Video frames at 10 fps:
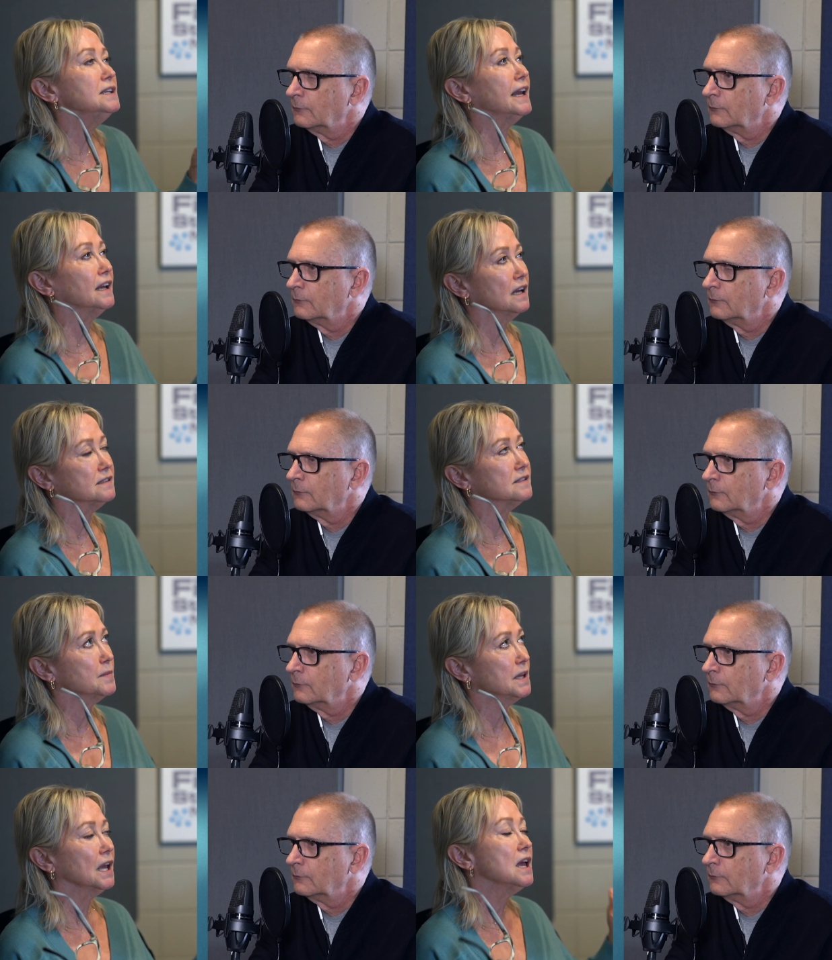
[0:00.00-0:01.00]
Speaker 1: to hang on to
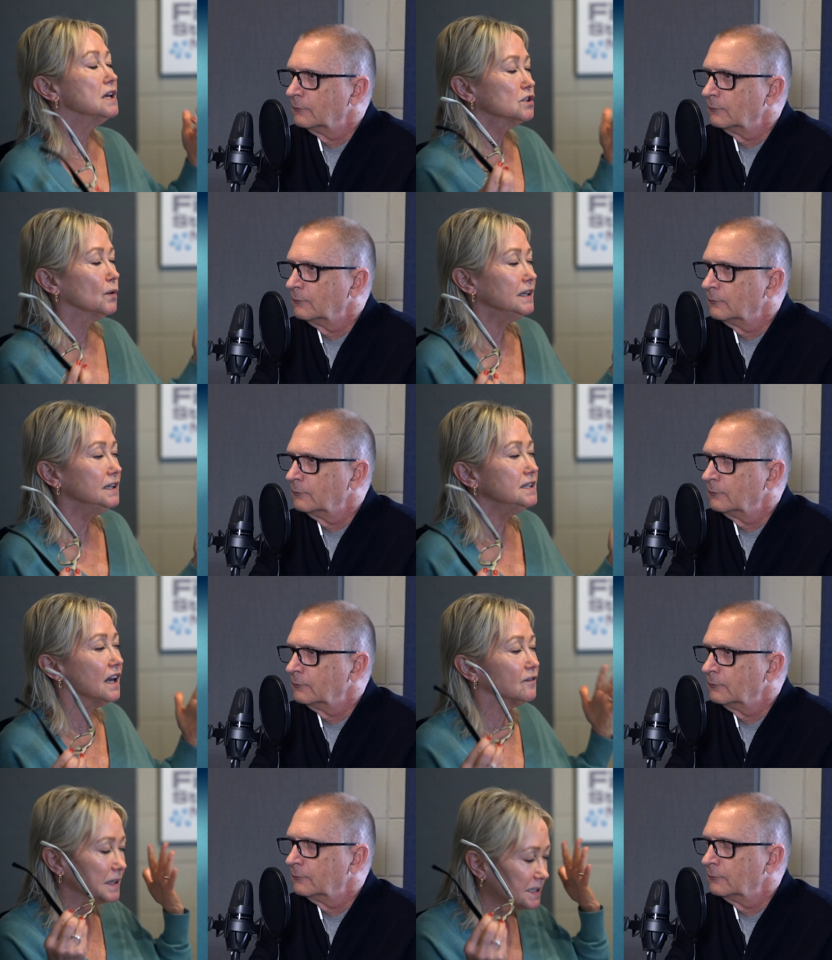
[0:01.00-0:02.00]
something. So I need to
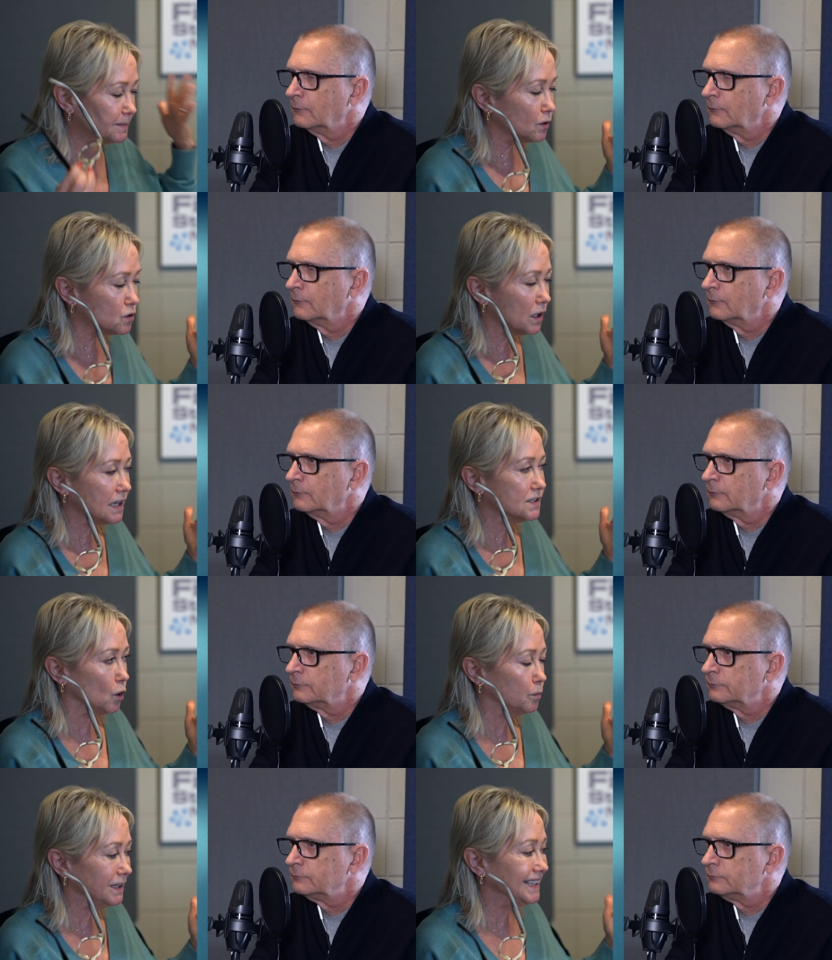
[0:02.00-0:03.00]
have my spiritual eyes
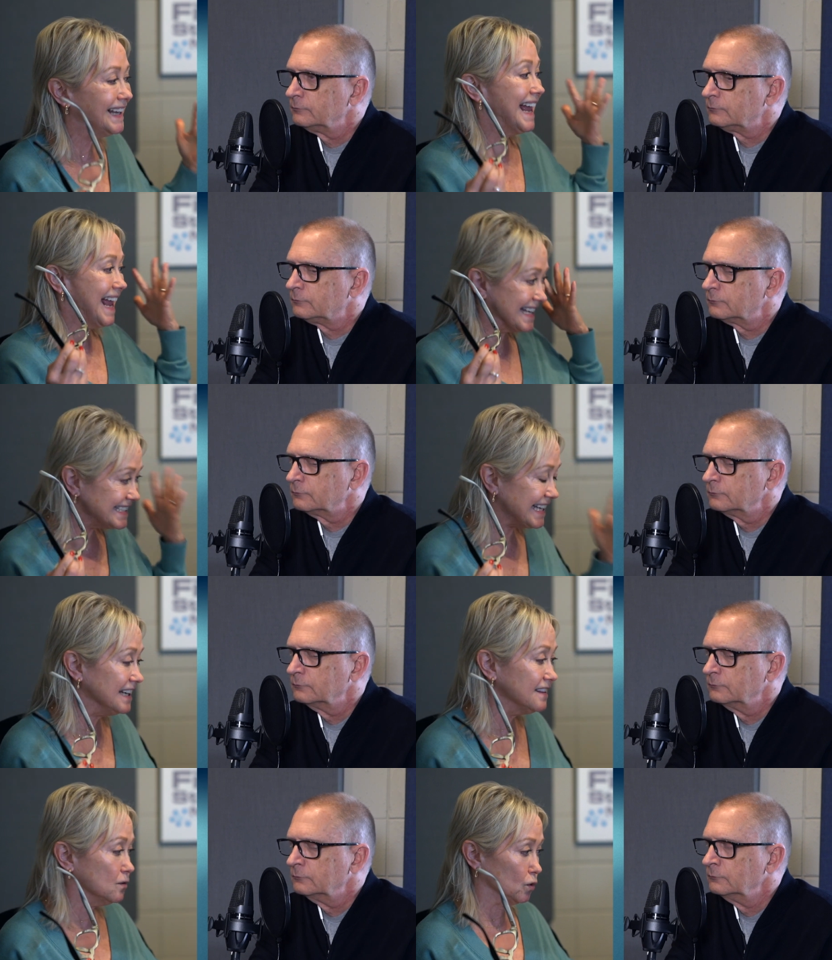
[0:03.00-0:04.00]
open, stay
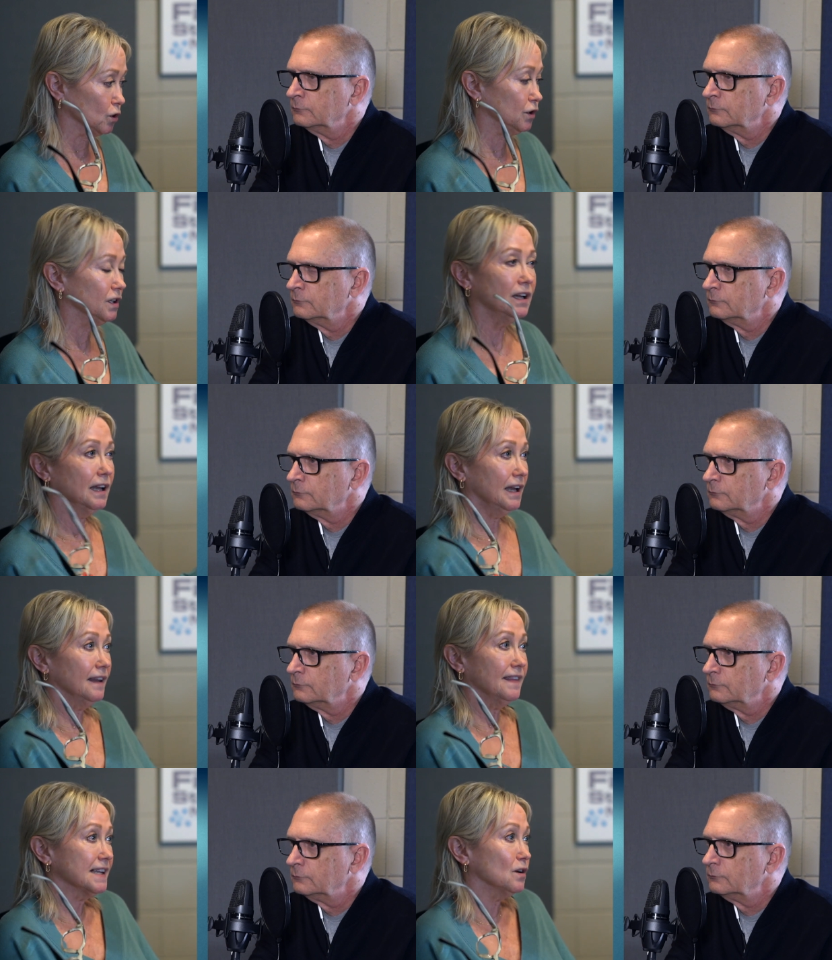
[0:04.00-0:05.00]
in the word.
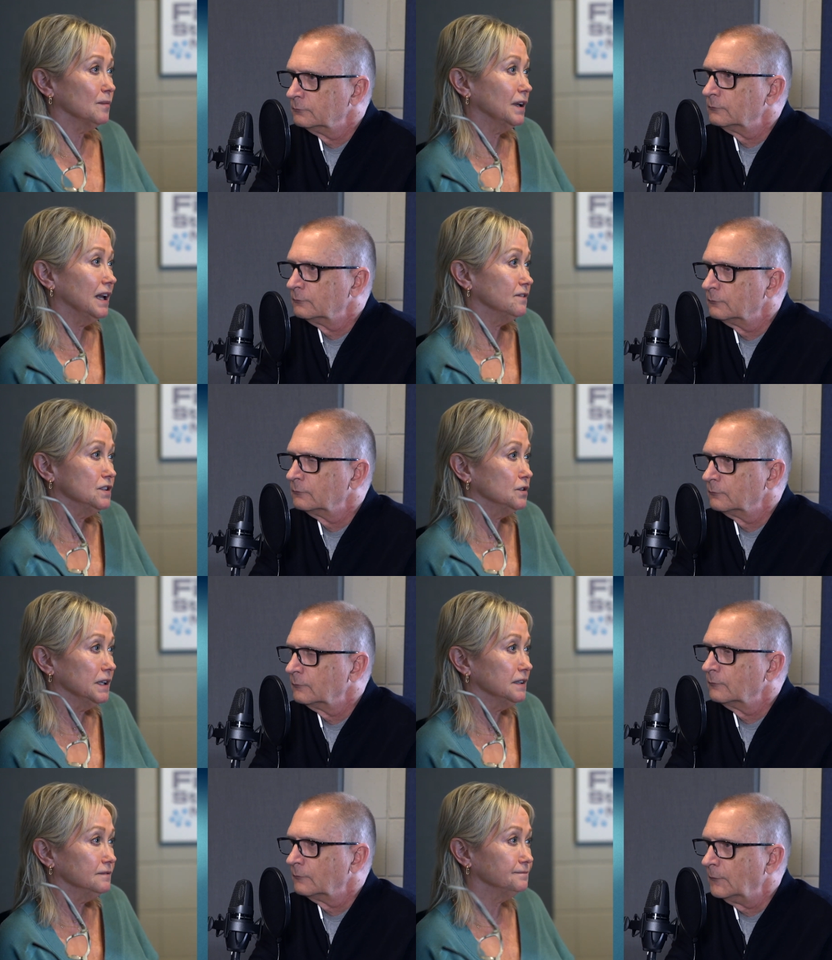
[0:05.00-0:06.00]
And that's how I'm going to have to do
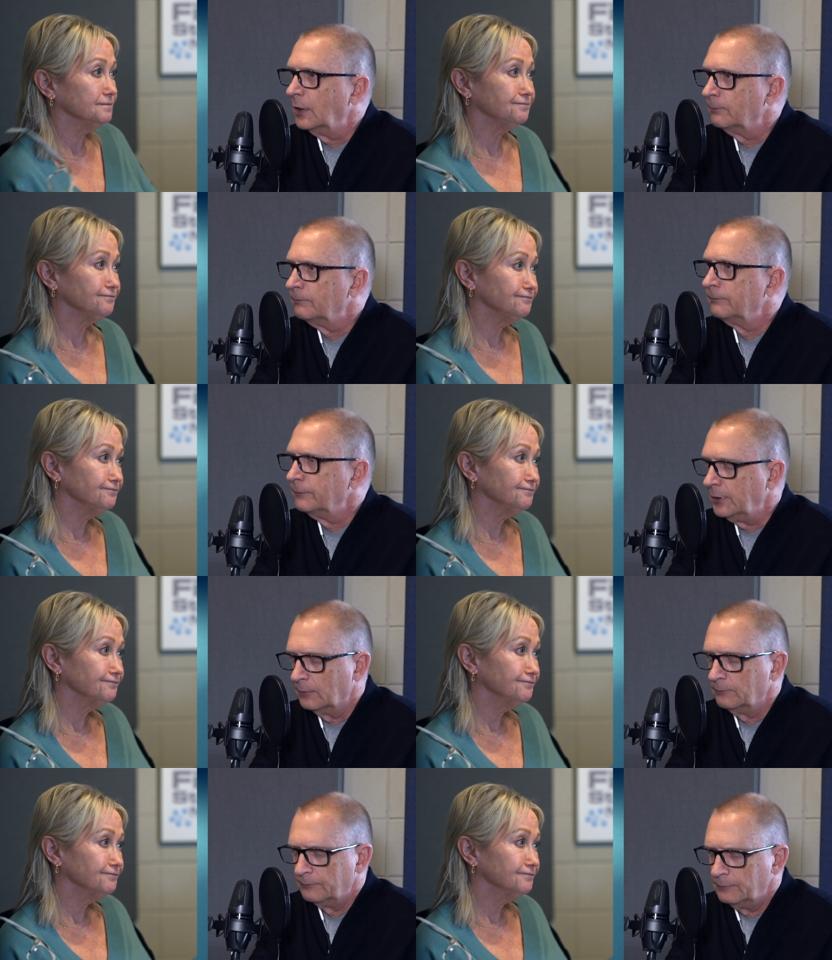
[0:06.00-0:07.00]
it.
Speaker 2: Yep.
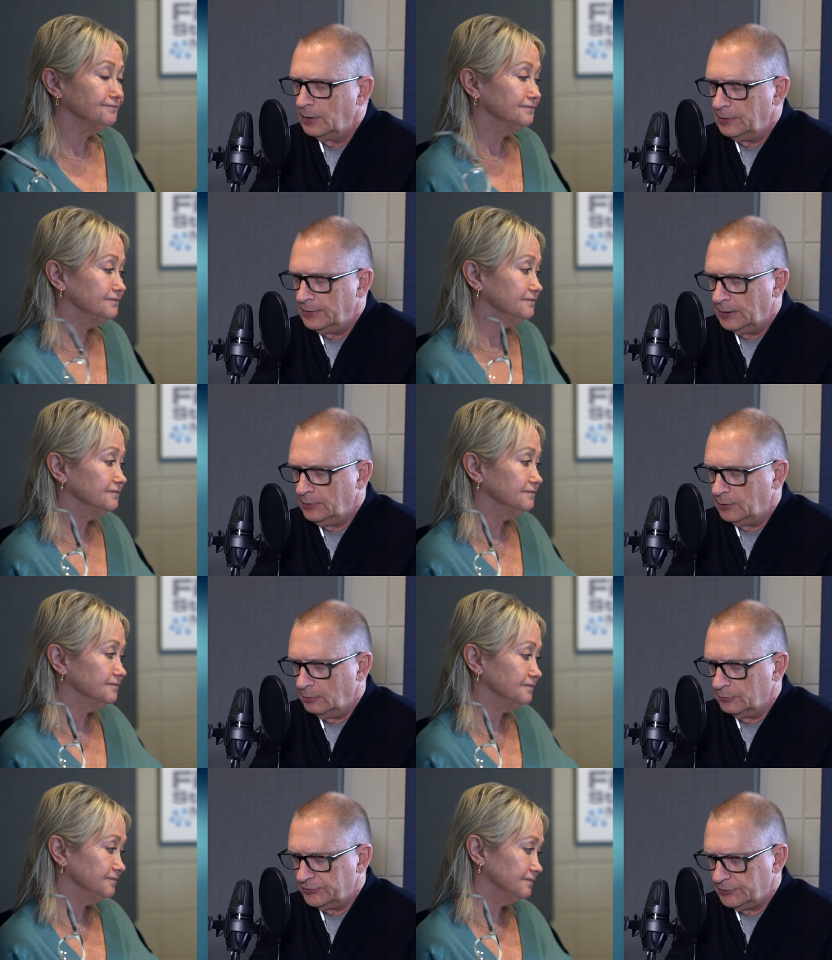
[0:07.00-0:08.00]
Yep. And then
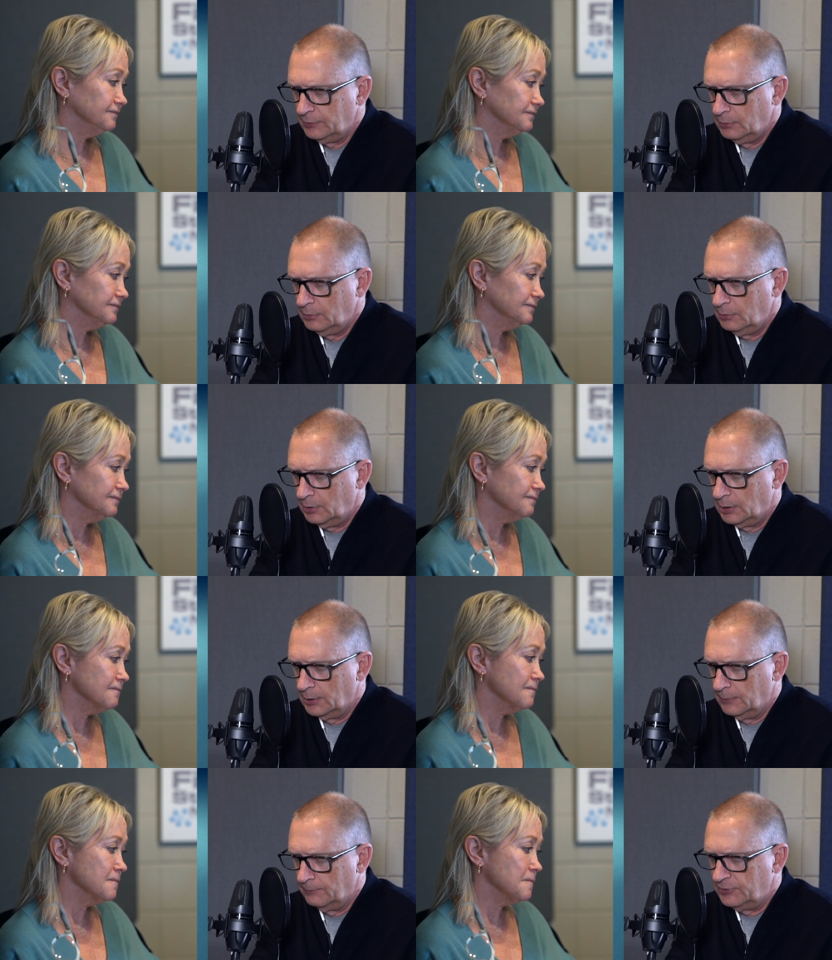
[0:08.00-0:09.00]
there's
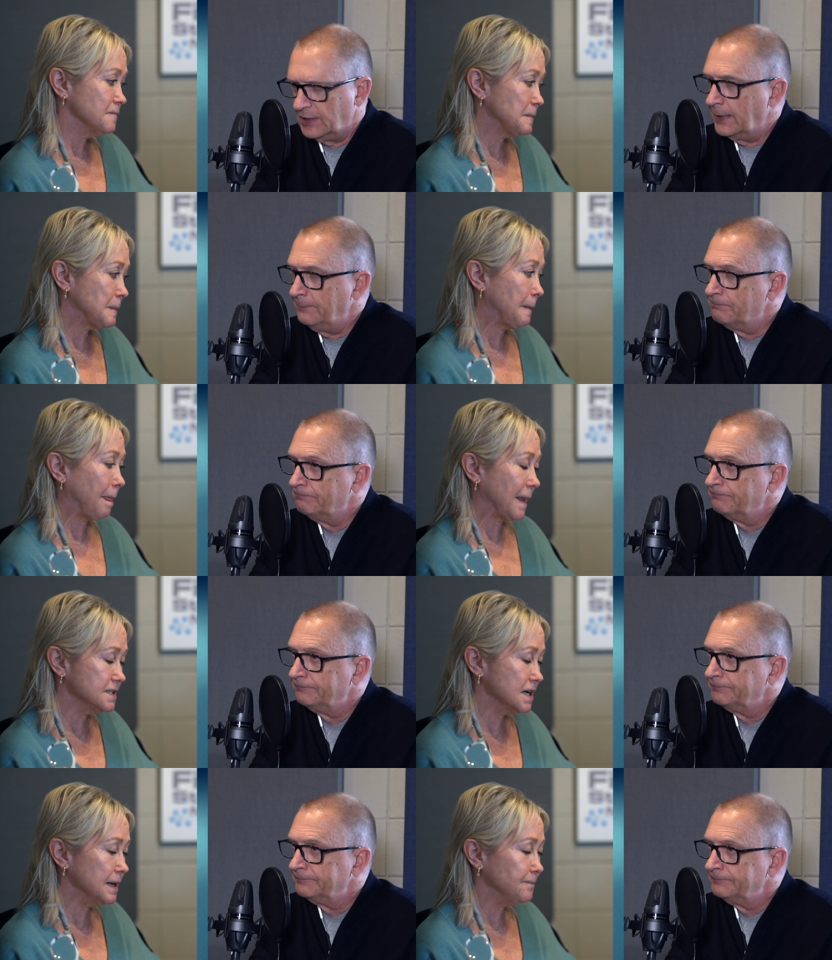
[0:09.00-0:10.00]
um, time
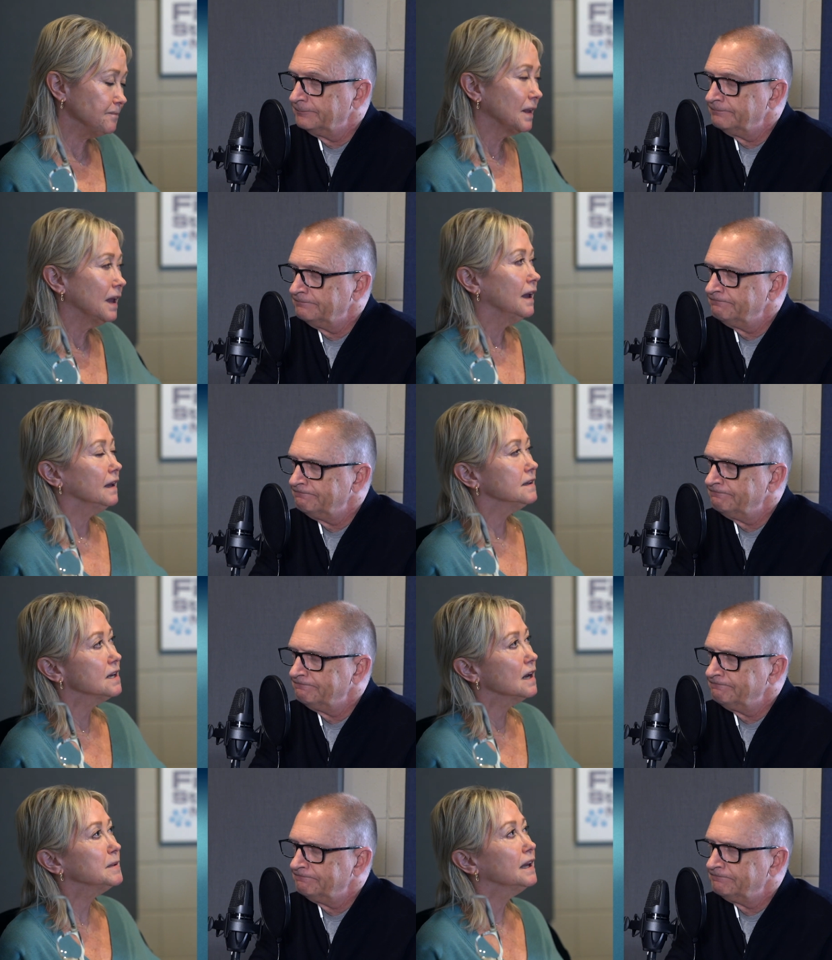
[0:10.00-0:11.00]
Speaker 1: time. And
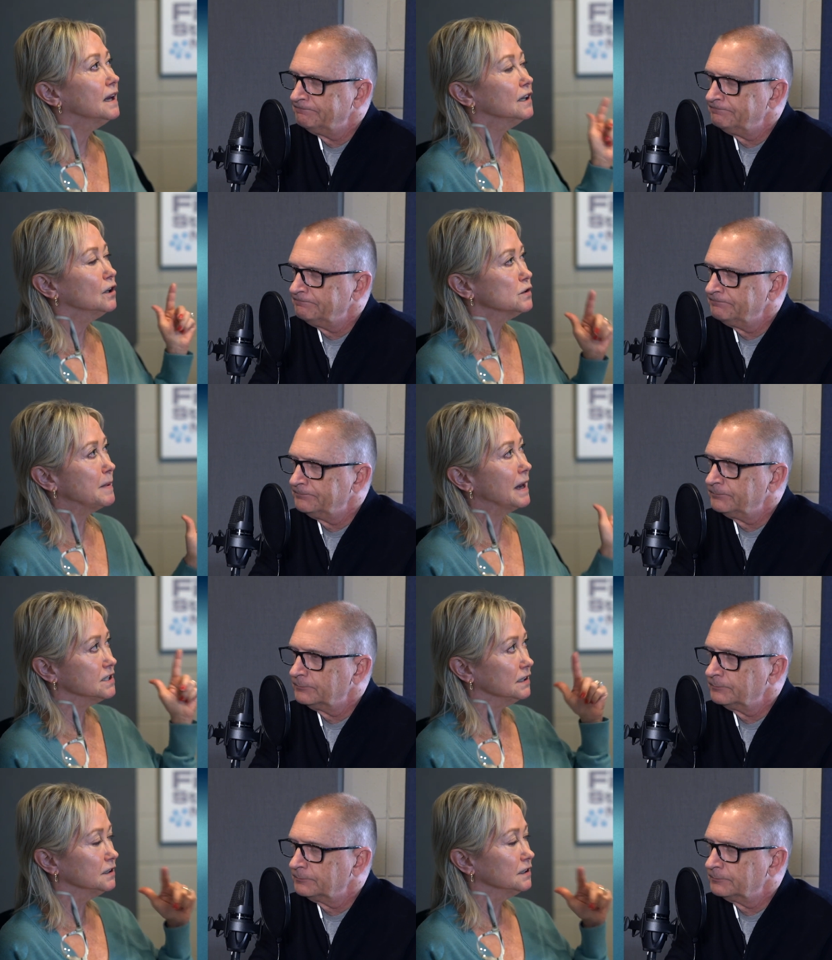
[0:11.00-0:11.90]
time again, it goes back to a